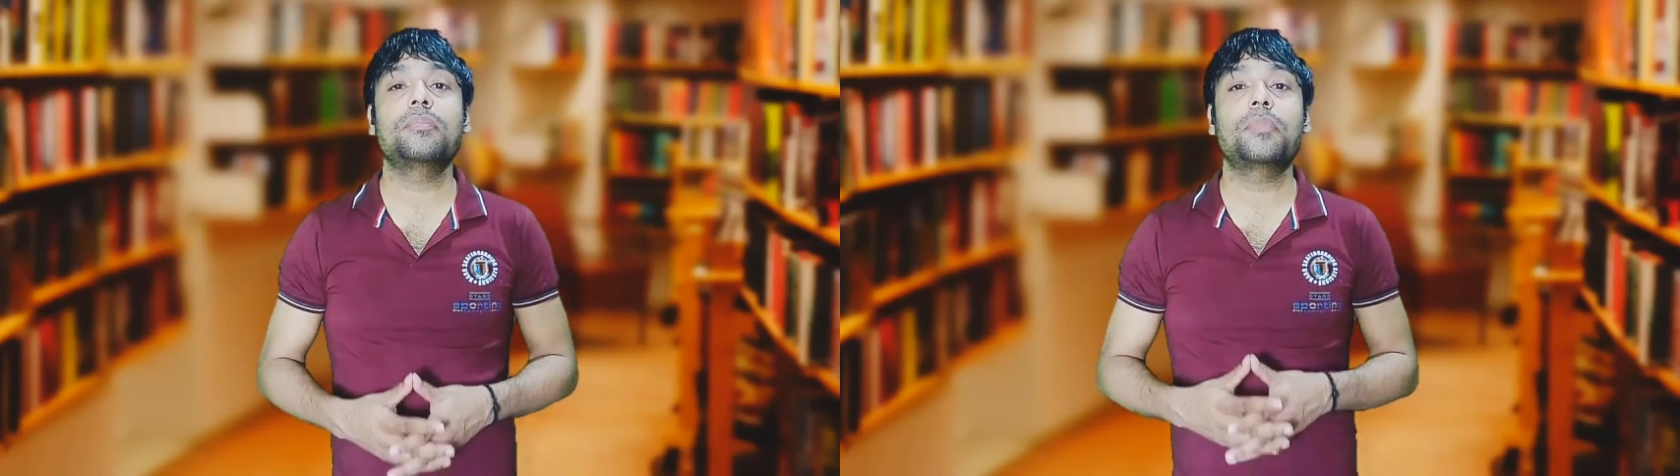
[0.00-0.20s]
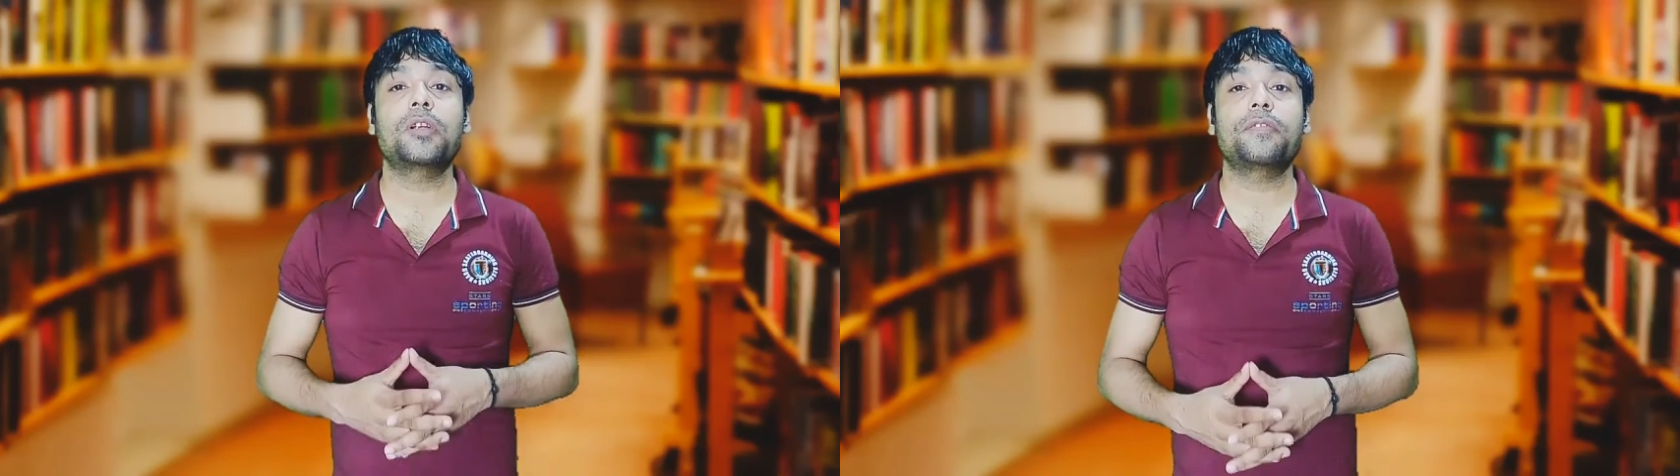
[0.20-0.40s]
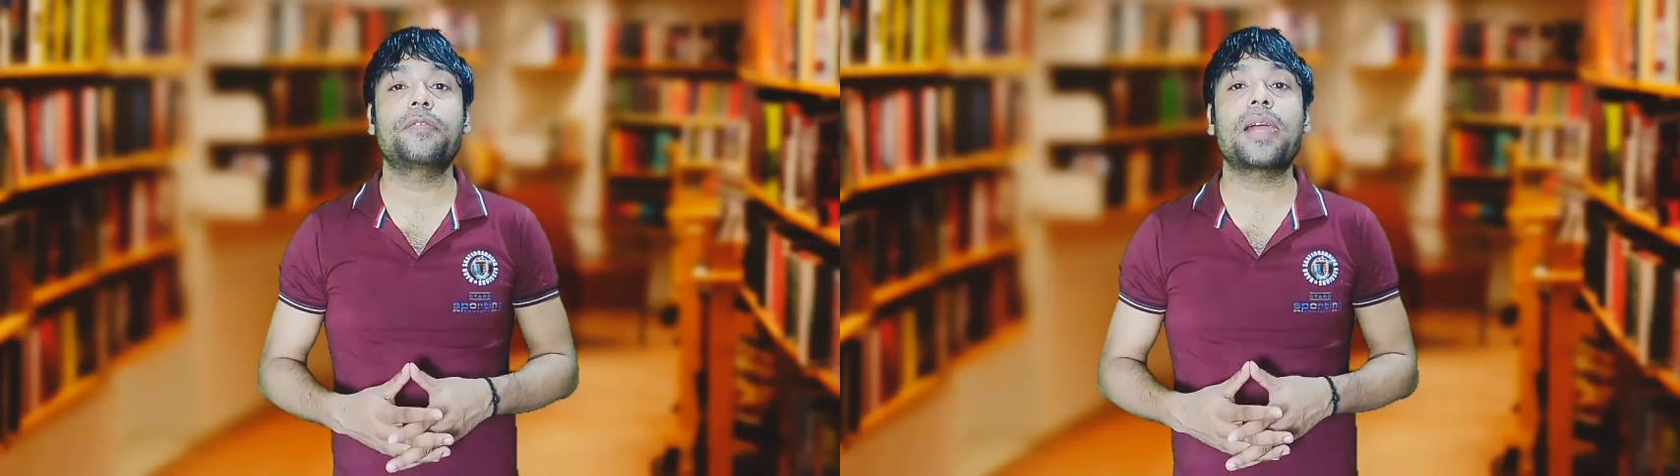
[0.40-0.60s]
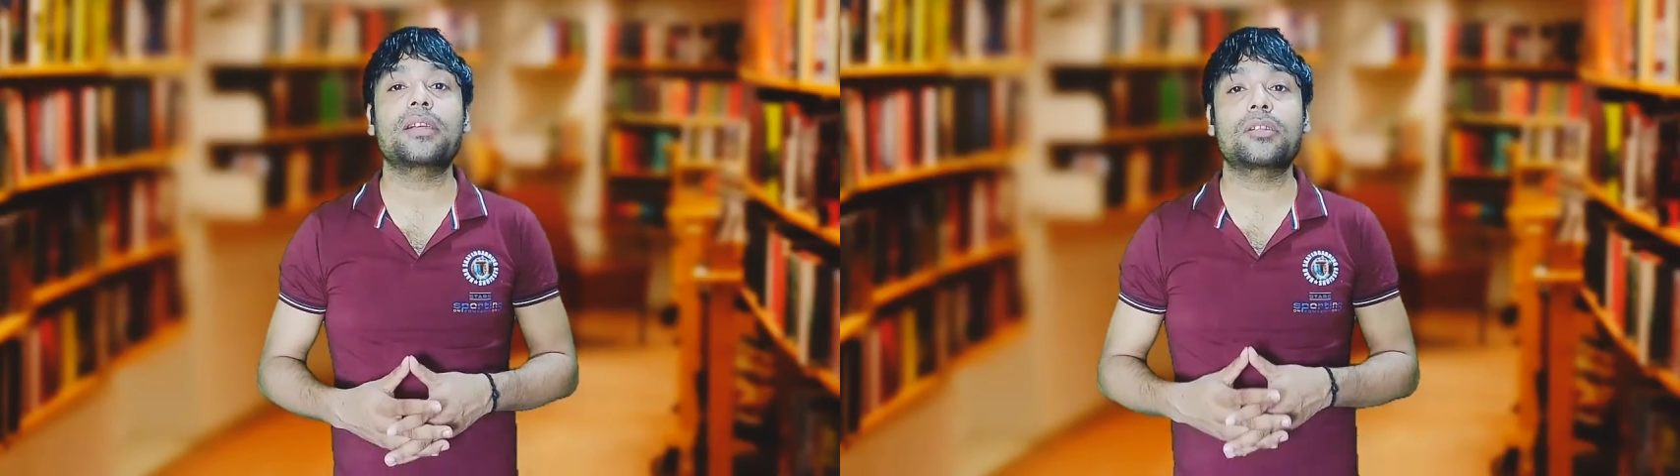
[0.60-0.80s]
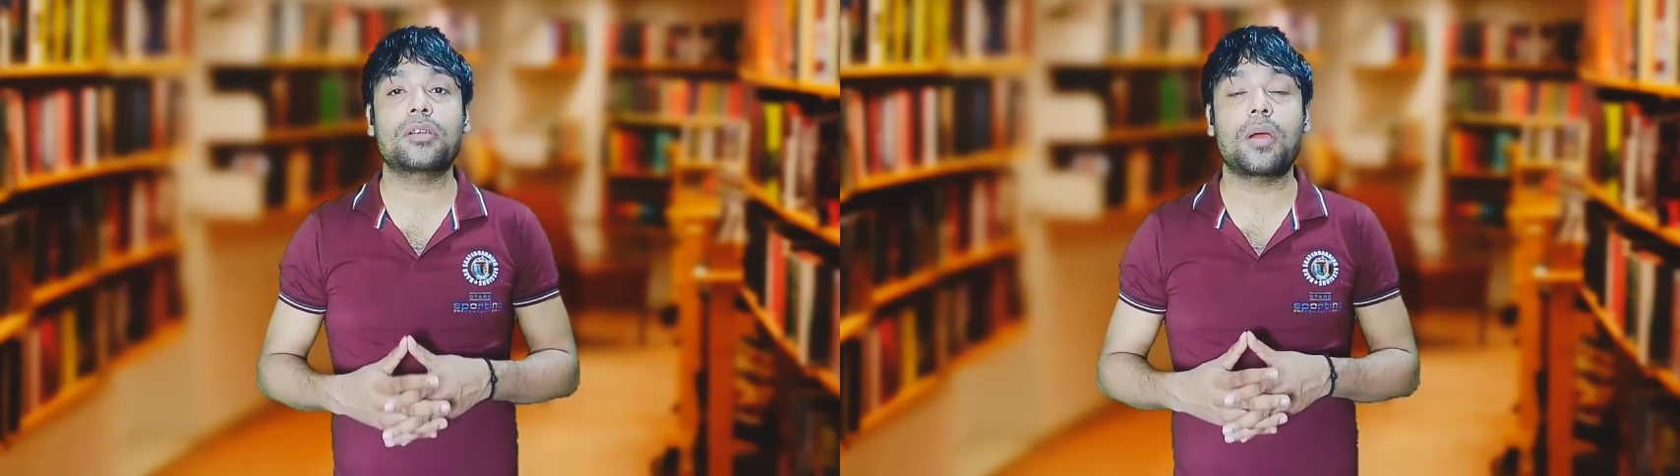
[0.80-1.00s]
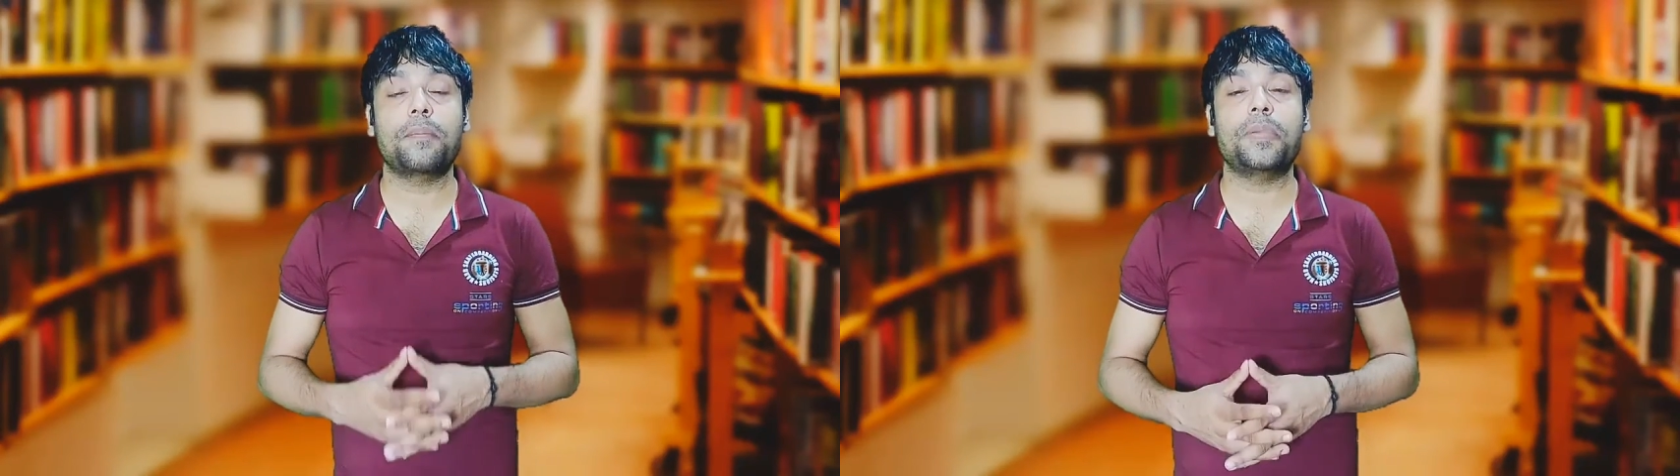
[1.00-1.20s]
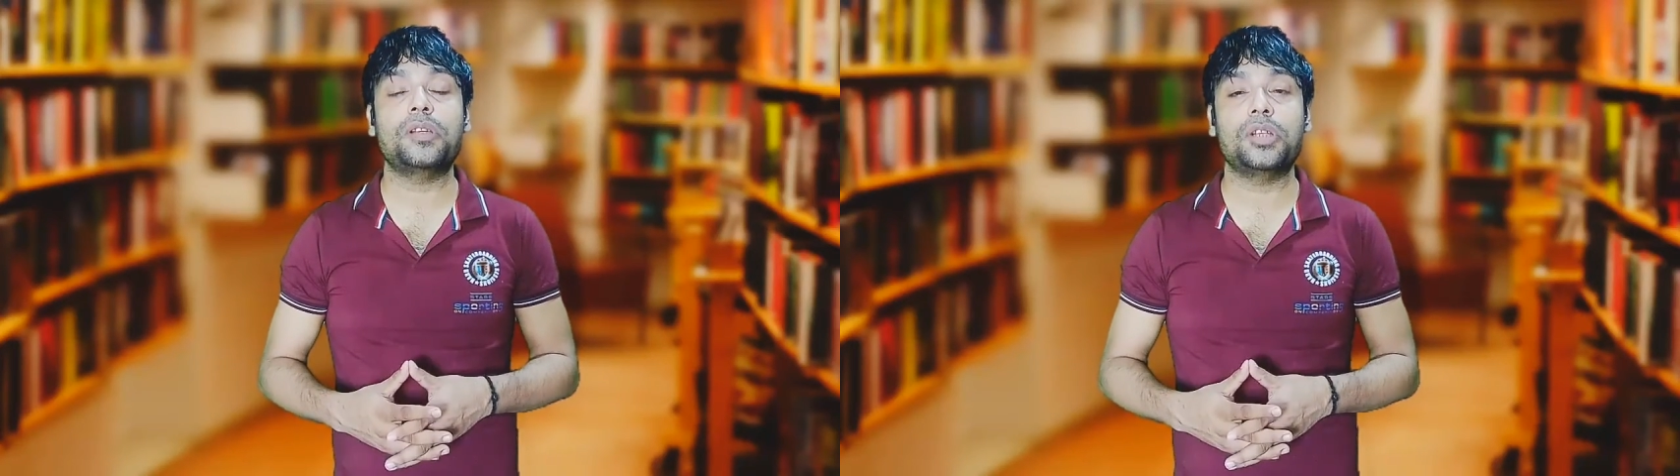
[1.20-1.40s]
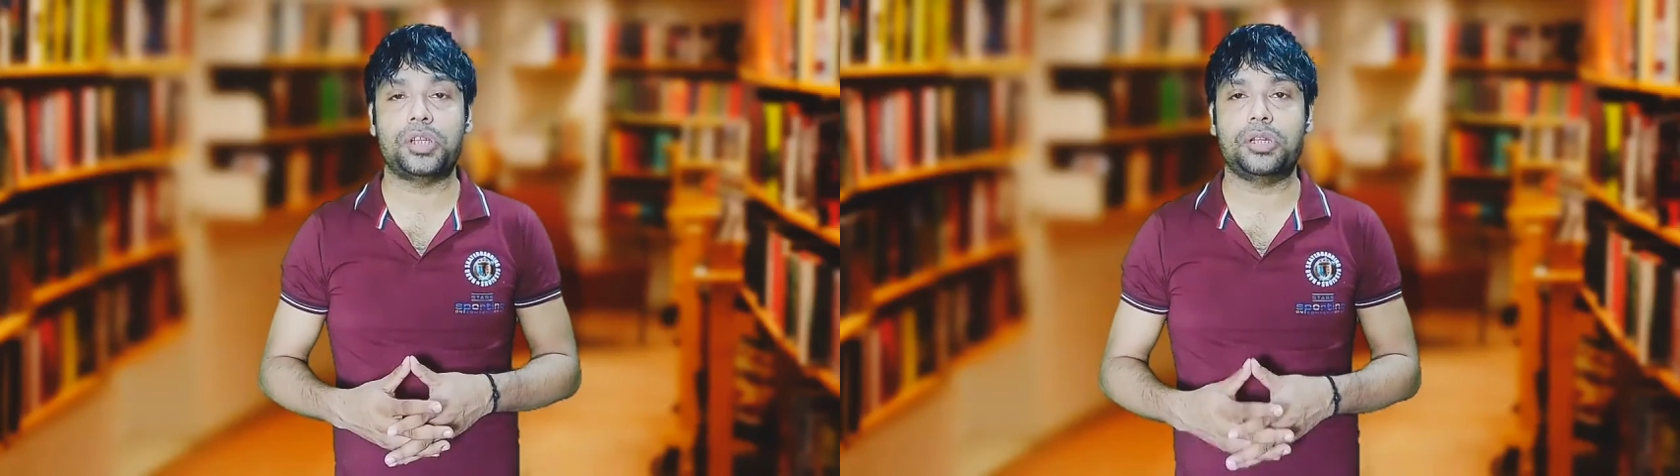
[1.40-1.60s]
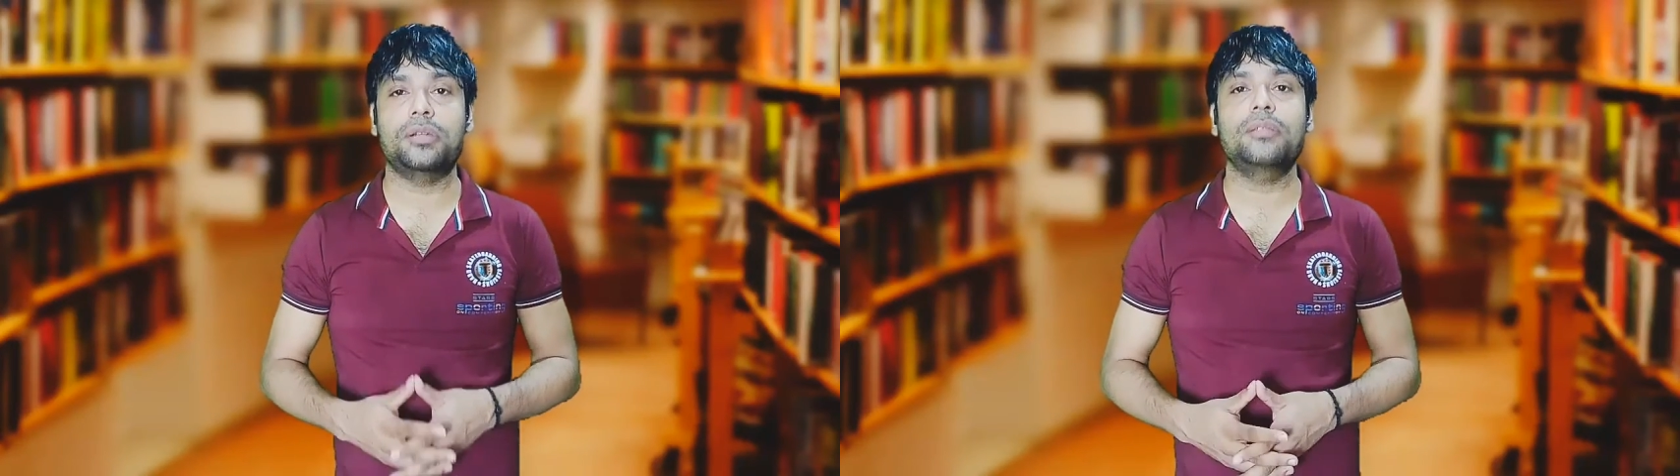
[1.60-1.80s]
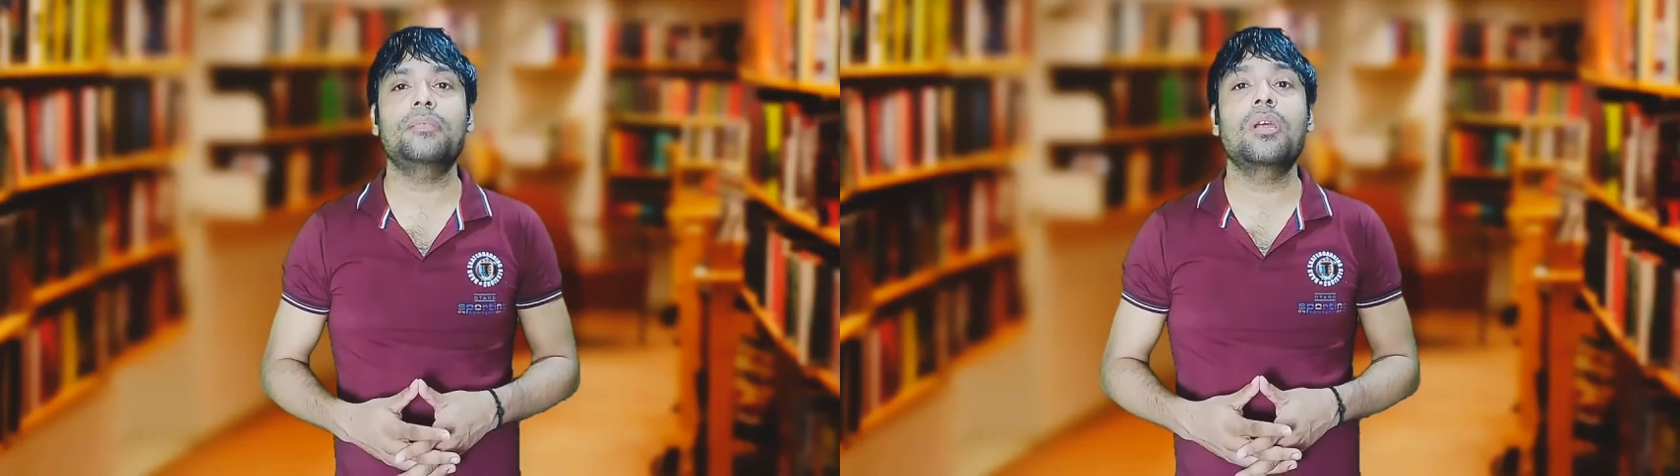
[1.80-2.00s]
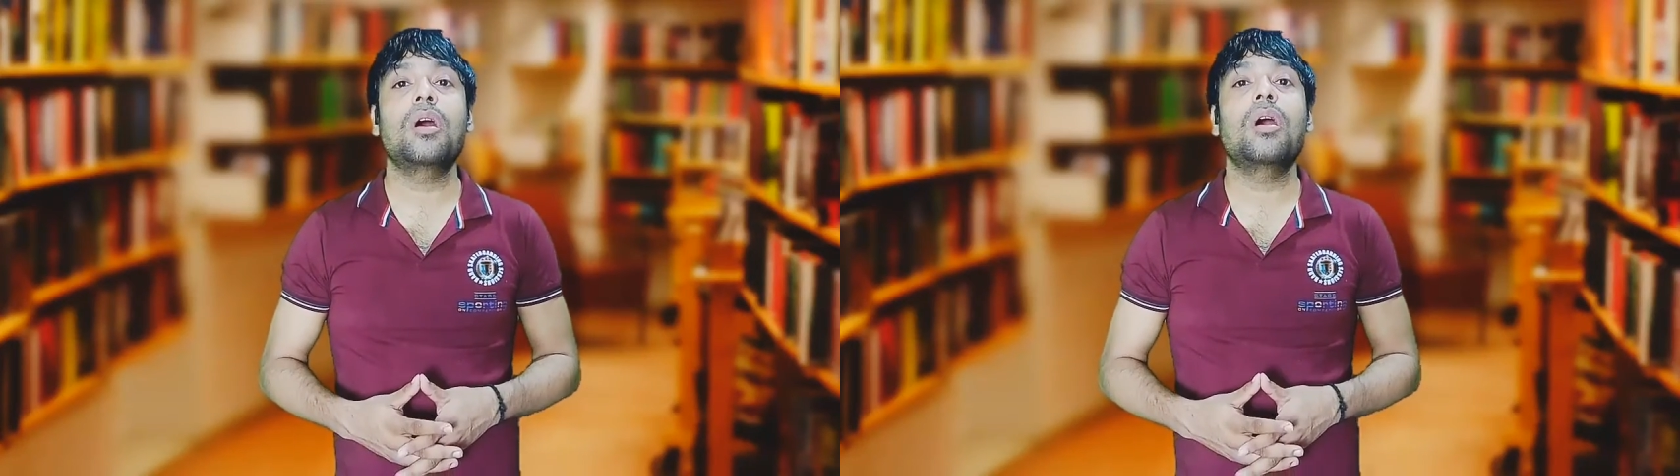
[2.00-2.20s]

perfect competition